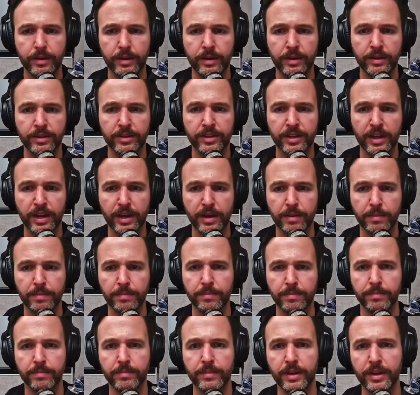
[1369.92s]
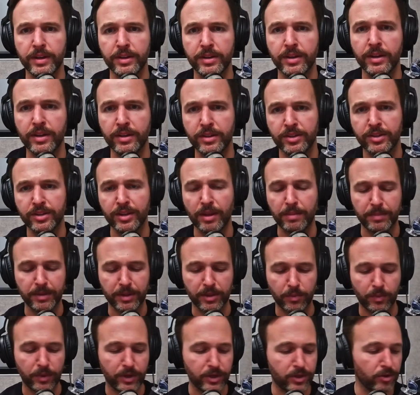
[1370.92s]
It's something
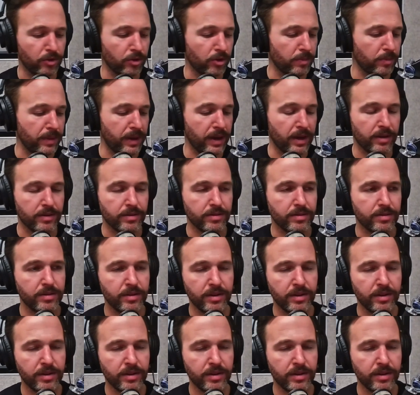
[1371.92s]
that we talk about.